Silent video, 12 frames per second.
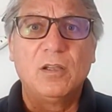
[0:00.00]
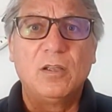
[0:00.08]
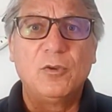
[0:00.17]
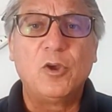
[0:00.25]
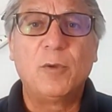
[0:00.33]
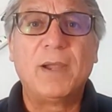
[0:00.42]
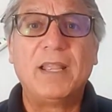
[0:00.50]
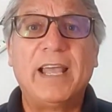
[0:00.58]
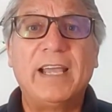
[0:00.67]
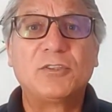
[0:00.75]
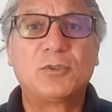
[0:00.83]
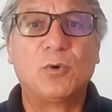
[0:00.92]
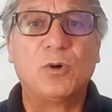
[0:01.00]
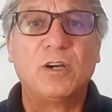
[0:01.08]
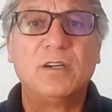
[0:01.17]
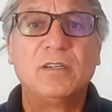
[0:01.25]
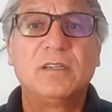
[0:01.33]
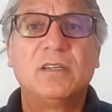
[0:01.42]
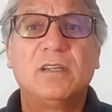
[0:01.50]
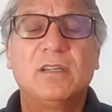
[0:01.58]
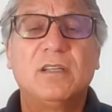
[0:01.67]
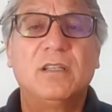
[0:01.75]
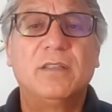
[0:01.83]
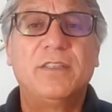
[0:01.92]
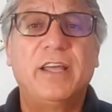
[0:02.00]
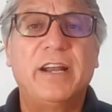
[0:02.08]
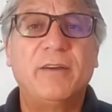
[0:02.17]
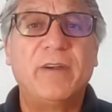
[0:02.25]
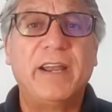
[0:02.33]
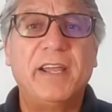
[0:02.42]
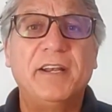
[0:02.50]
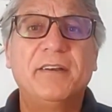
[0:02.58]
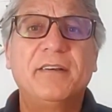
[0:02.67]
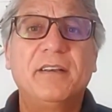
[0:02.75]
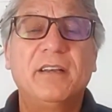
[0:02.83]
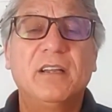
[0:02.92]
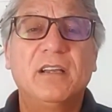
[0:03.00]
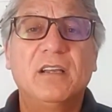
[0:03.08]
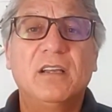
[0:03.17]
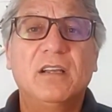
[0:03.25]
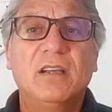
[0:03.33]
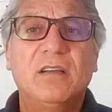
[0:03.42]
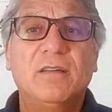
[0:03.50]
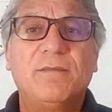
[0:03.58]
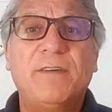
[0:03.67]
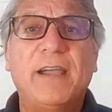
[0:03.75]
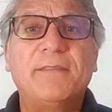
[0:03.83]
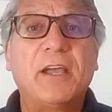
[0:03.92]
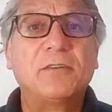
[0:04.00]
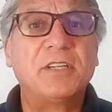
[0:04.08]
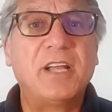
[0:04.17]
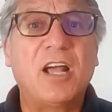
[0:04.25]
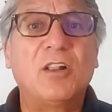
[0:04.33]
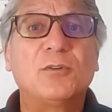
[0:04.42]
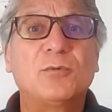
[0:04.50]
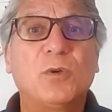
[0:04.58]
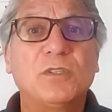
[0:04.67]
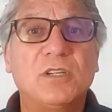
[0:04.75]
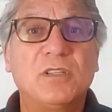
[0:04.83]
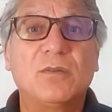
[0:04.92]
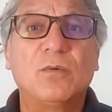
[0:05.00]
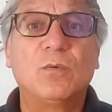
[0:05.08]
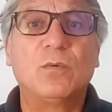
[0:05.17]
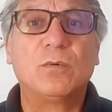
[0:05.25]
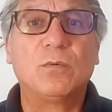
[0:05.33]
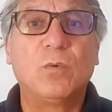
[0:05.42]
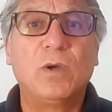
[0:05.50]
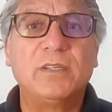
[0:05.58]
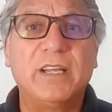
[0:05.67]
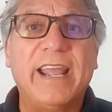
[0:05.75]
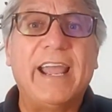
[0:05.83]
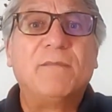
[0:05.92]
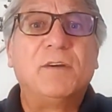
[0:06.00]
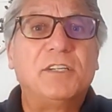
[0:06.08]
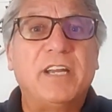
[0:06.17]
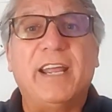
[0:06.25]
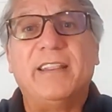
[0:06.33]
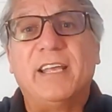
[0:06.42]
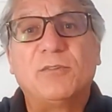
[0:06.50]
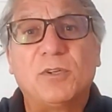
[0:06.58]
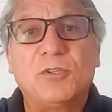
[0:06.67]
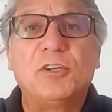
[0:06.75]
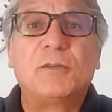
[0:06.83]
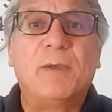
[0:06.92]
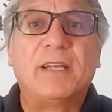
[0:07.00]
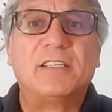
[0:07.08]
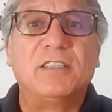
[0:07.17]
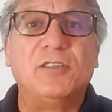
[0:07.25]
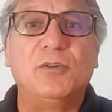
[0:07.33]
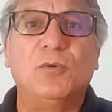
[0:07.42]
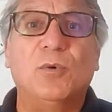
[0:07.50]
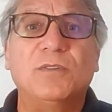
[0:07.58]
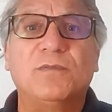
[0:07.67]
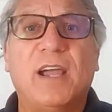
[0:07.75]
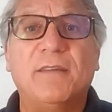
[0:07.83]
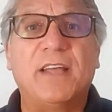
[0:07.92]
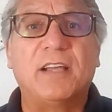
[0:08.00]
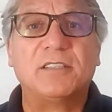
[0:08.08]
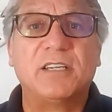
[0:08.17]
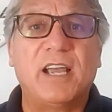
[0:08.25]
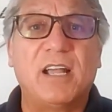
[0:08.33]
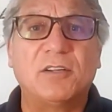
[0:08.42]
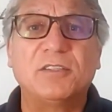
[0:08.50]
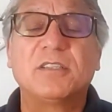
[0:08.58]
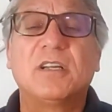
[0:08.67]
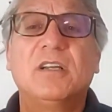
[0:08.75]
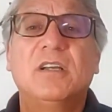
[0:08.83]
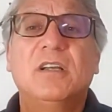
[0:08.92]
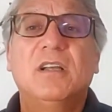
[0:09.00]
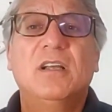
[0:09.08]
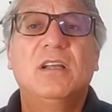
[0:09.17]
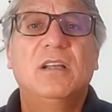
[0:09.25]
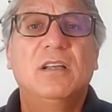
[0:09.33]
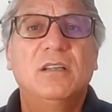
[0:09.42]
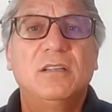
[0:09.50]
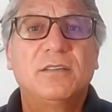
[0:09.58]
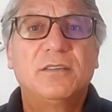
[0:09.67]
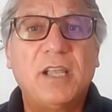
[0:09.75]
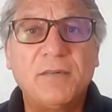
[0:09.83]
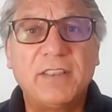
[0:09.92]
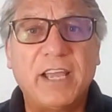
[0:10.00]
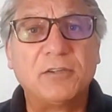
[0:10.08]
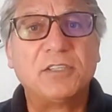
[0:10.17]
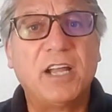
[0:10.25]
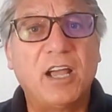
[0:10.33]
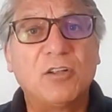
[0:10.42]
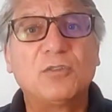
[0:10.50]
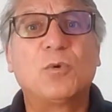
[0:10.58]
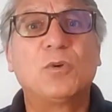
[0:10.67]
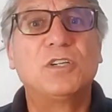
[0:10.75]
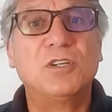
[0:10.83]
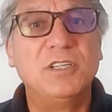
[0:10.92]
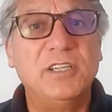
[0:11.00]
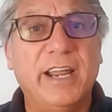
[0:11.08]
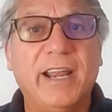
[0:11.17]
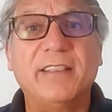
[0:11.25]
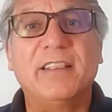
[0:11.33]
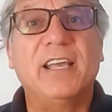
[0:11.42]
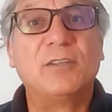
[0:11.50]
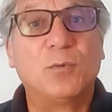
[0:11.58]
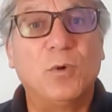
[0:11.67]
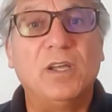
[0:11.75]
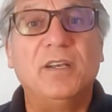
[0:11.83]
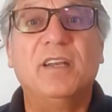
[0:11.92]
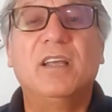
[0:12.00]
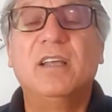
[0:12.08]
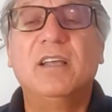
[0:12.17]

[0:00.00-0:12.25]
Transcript: at my last store that I ran, $5,000 was an average day. That's what you expected to do, was $5,000. $7,000 was a good day. That's what,